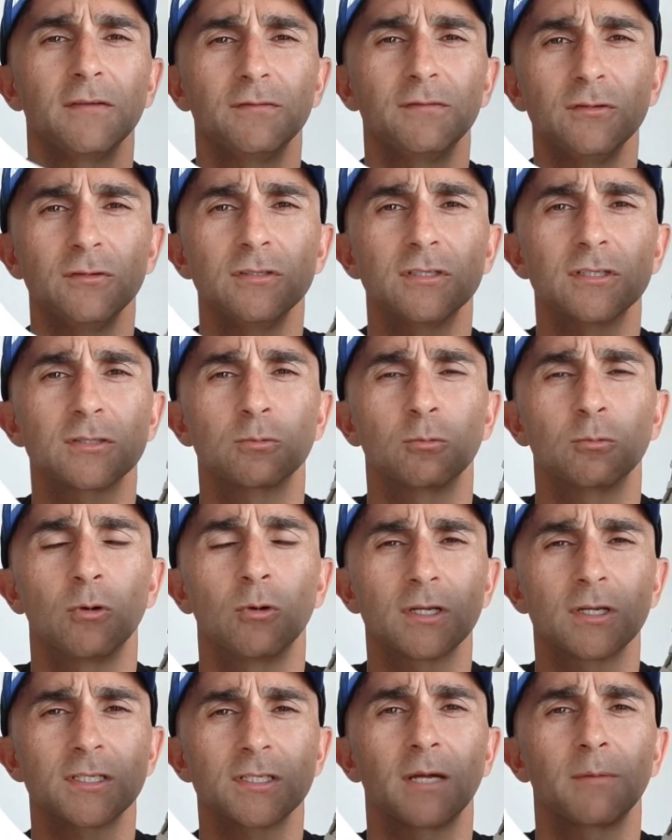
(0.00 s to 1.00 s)
If you just
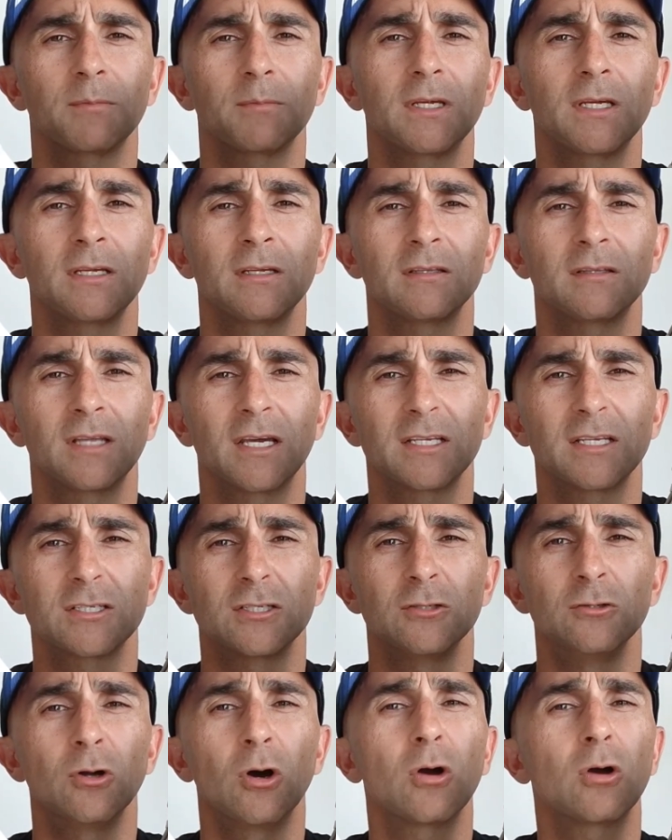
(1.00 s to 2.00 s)
want something
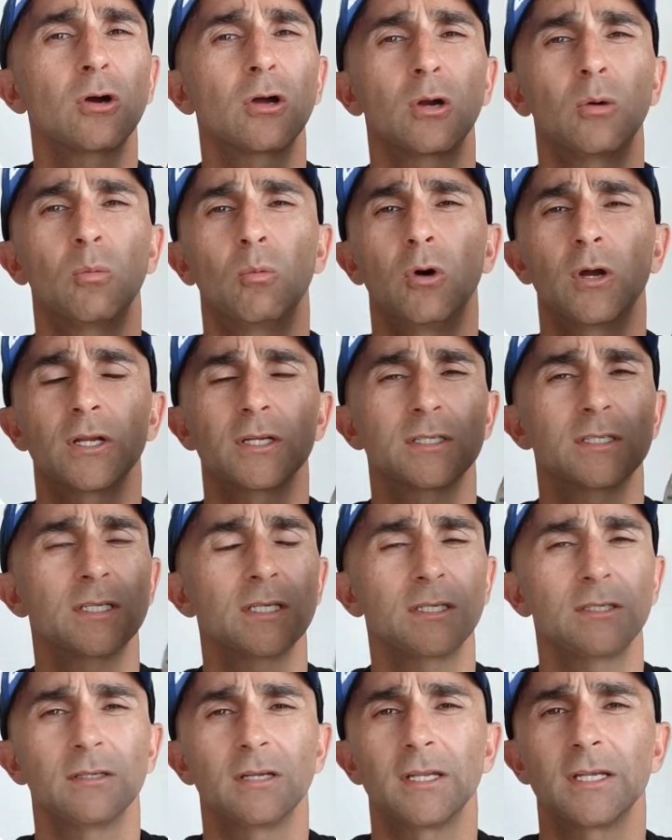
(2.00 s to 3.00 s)
that's not going to want to
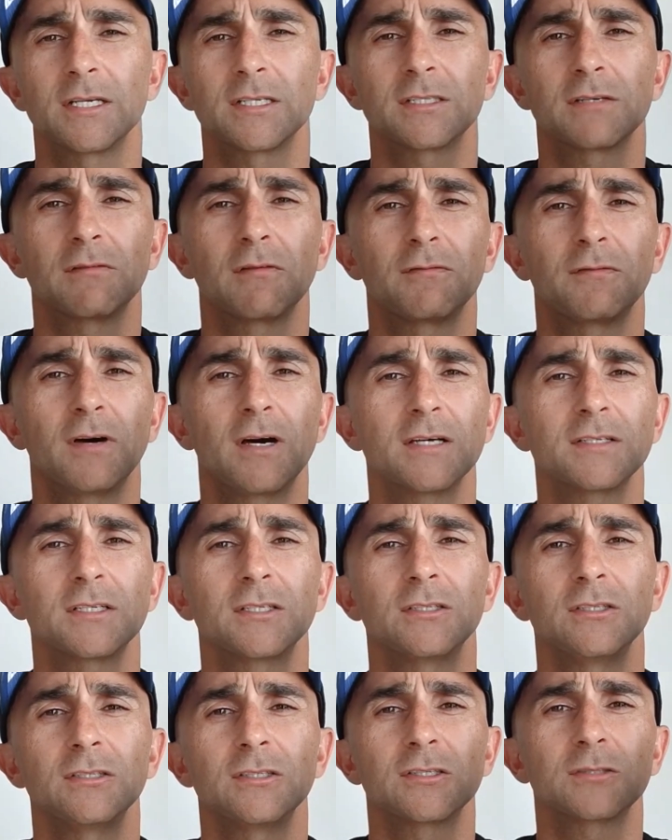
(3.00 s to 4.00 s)
tick your legs over faster,
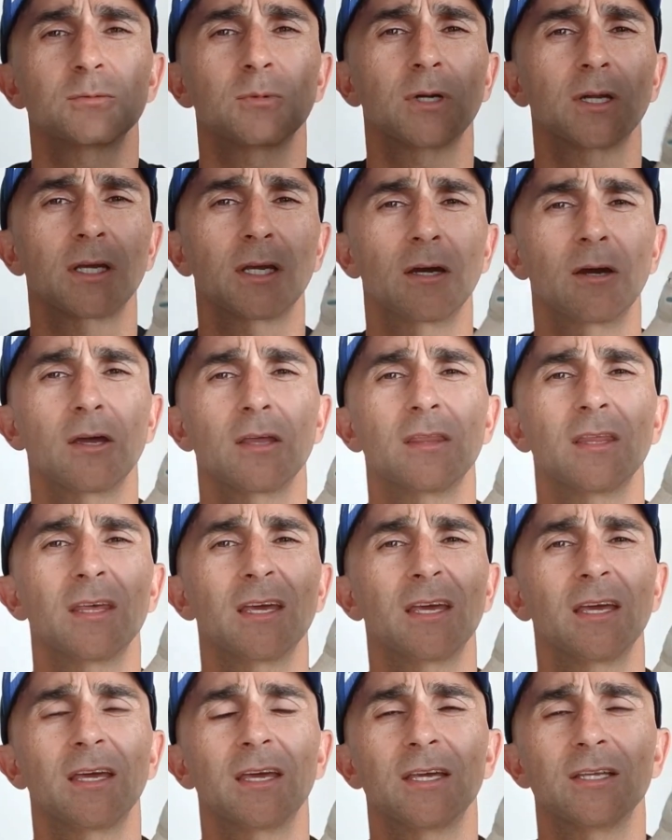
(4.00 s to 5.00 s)
you just want to go out
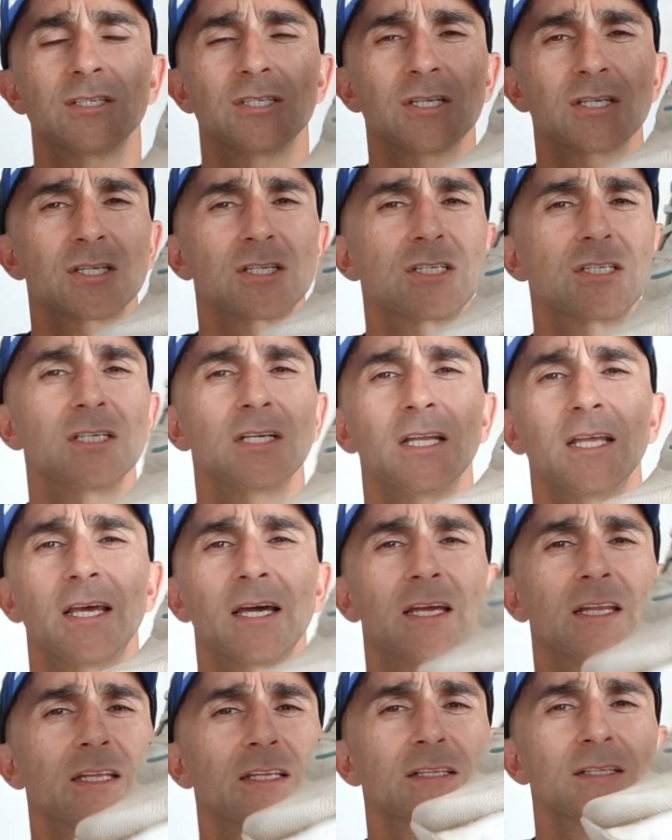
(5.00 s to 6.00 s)
there and just chill
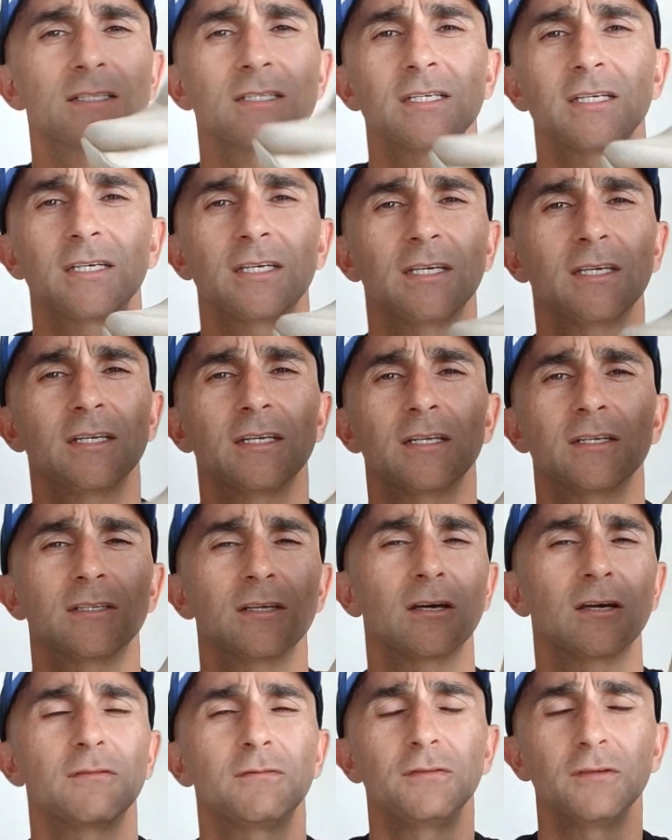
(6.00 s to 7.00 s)
out and sink in and
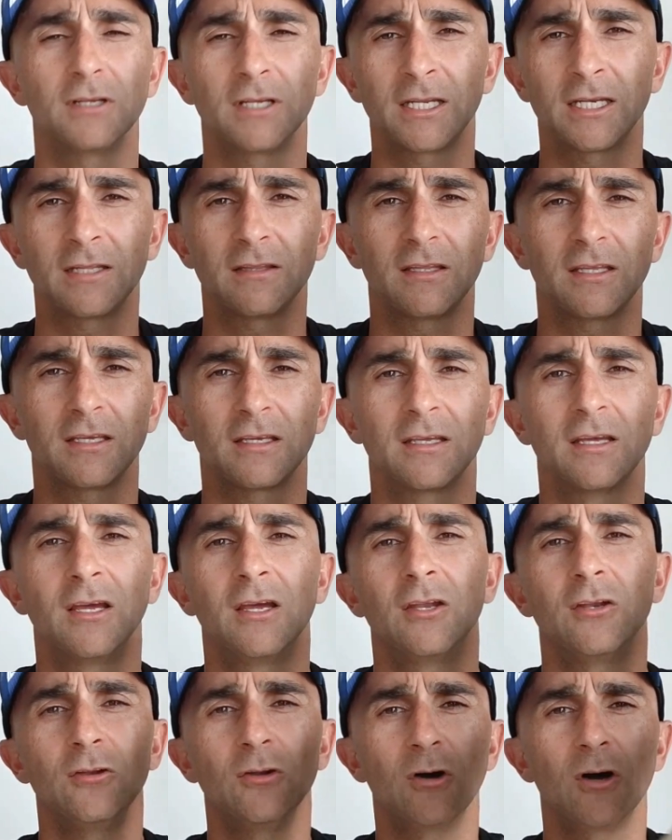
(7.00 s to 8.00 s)
don't feel anything,
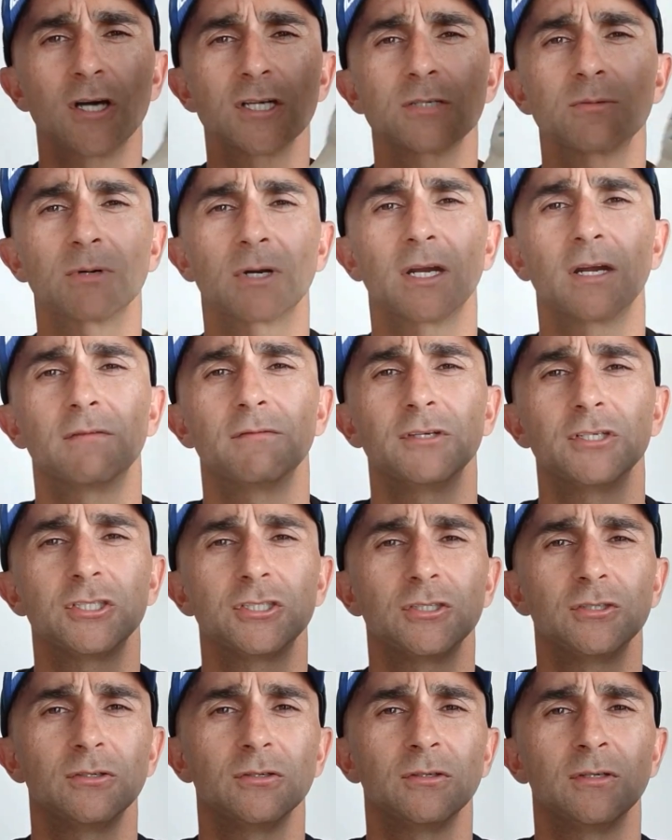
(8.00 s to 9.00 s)
nice recovery
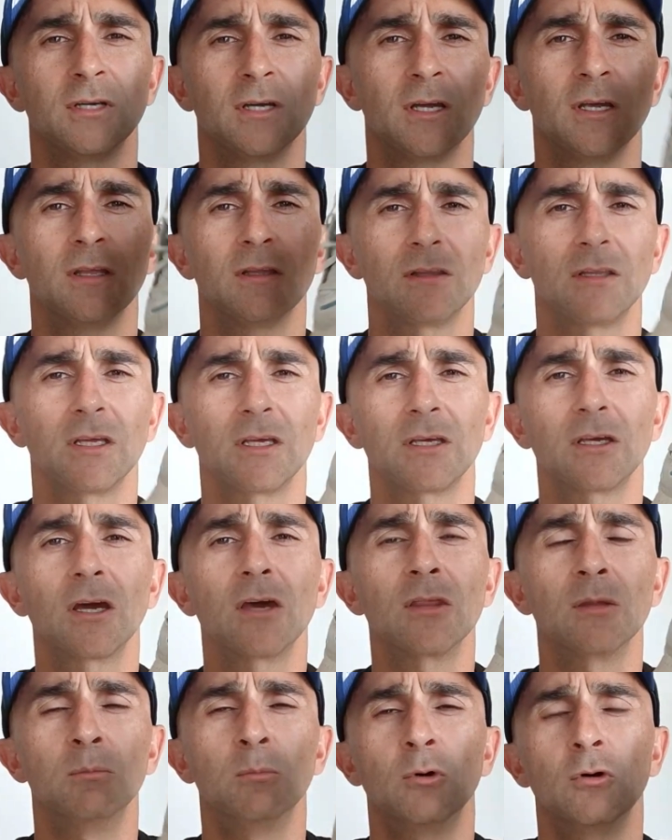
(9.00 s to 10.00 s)
shoe, then
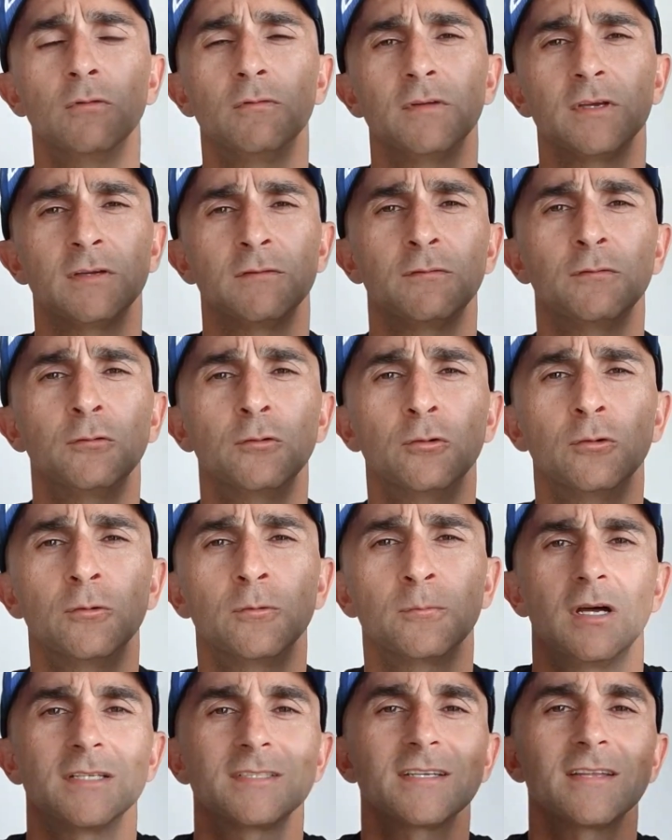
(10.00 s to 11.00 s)
go the More
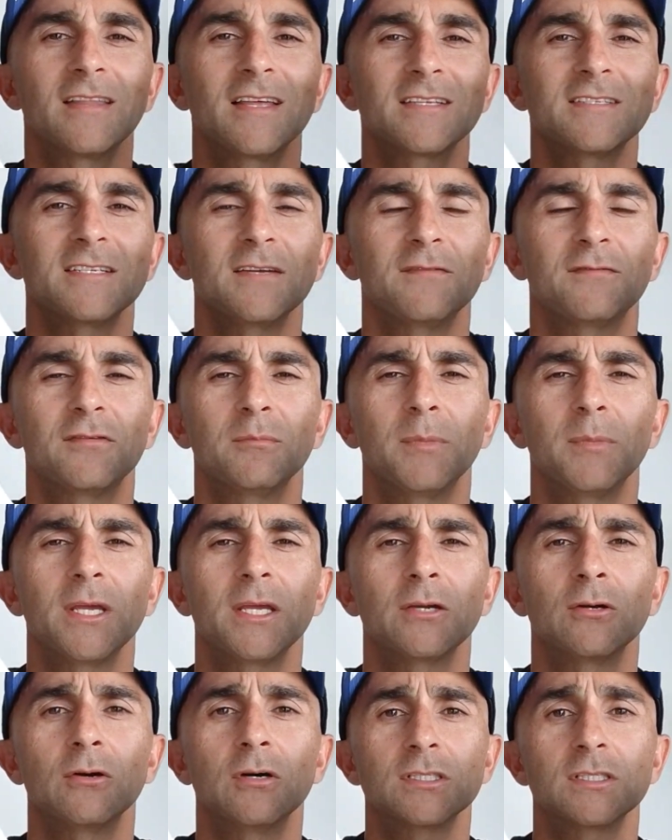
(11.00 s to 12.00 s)
V4. So that's it from
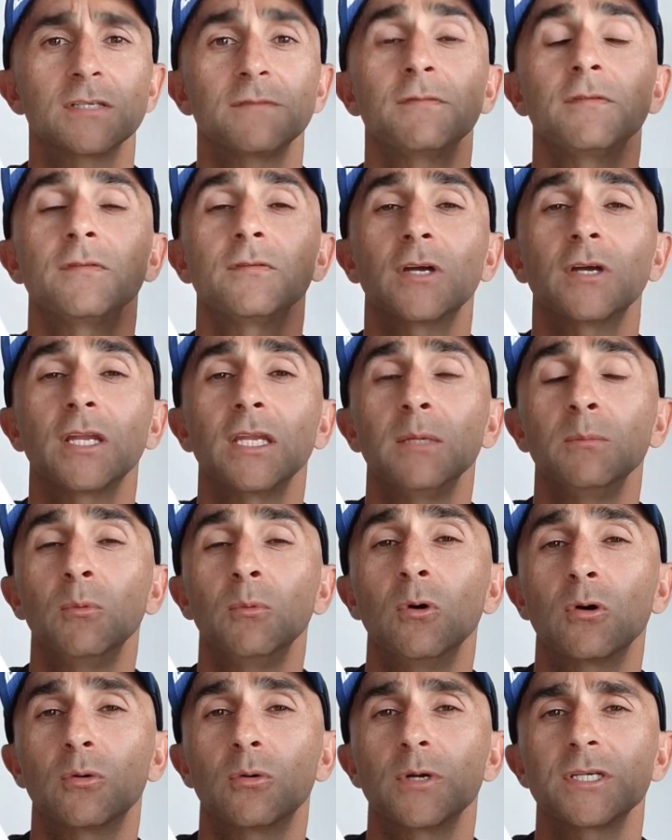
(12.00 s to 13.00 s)
me, guys. If you've got any
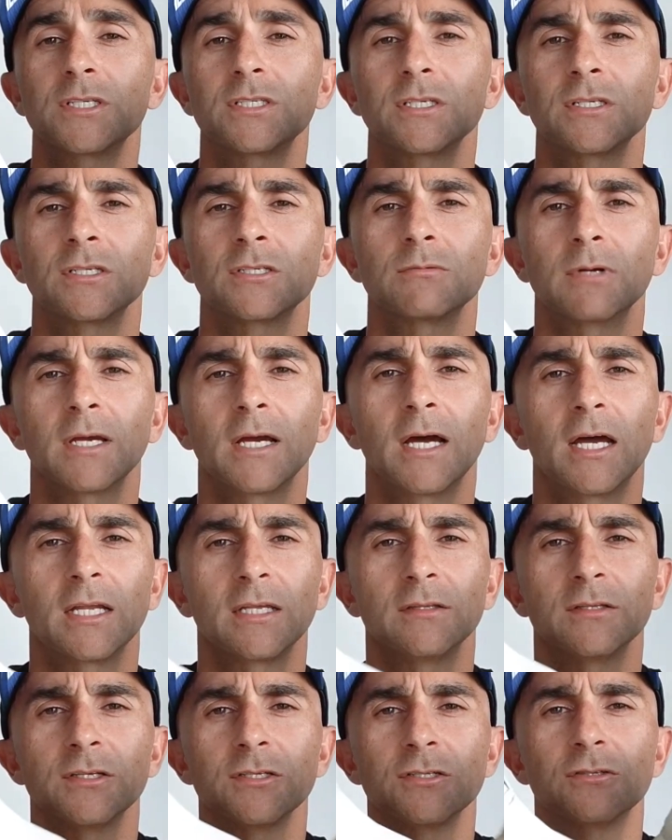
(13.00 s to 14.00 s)
questions
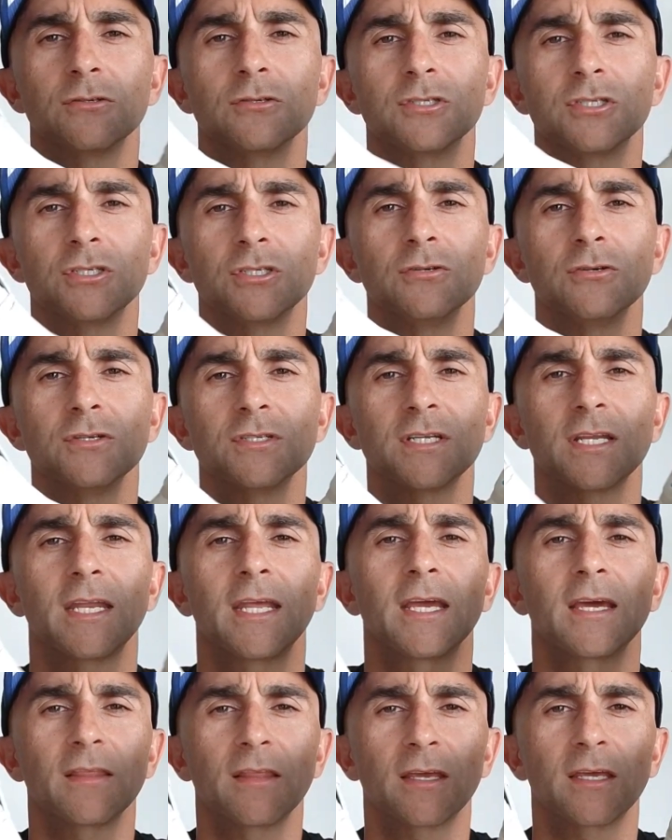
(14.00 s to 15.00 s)
regarding these two shoes
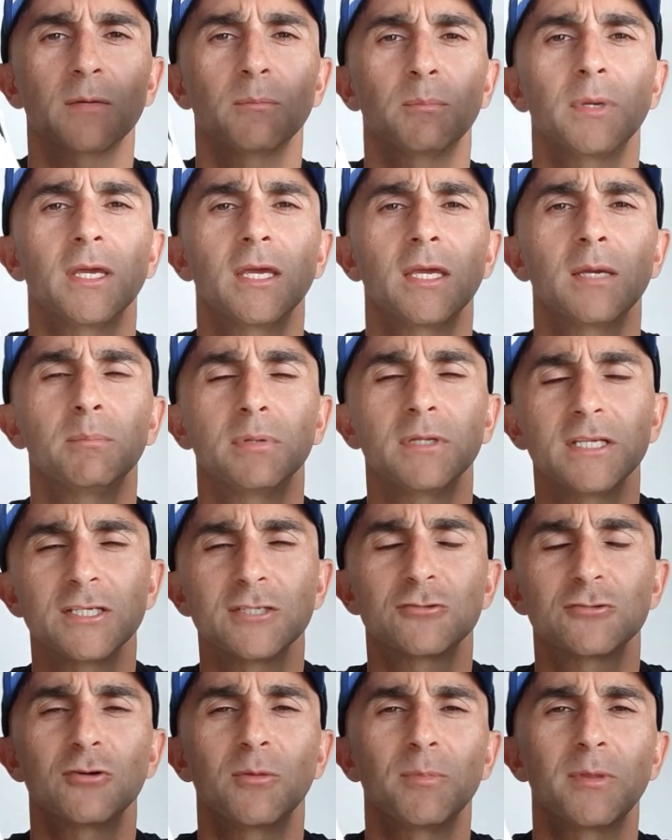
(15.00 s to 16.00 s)
and how they compare,
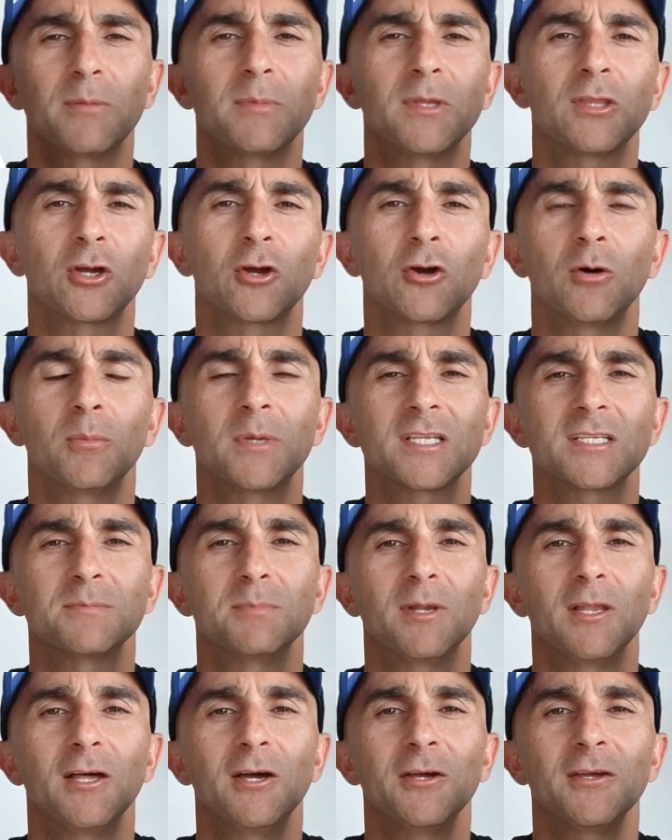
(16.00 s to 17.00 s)
please drop them in the comments
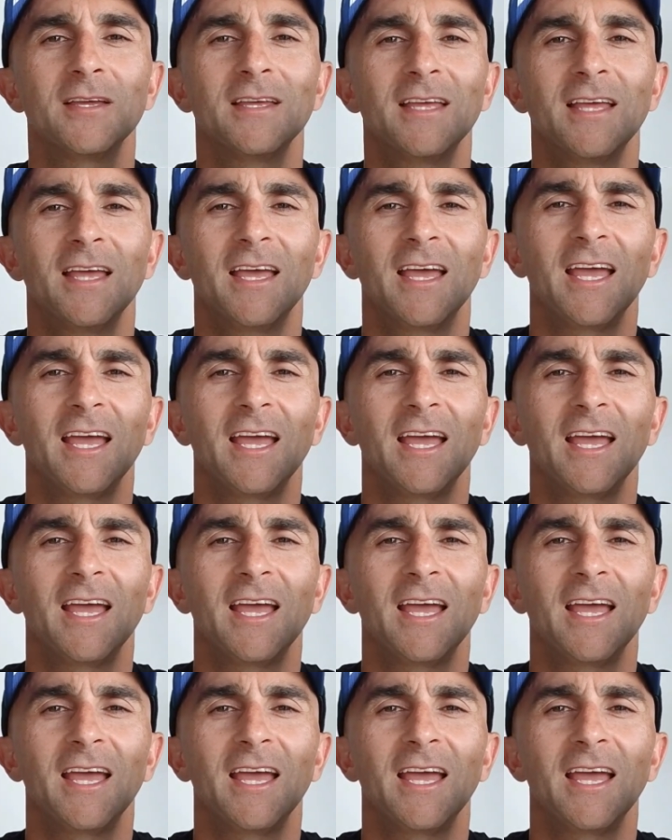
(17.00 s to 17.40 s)
below.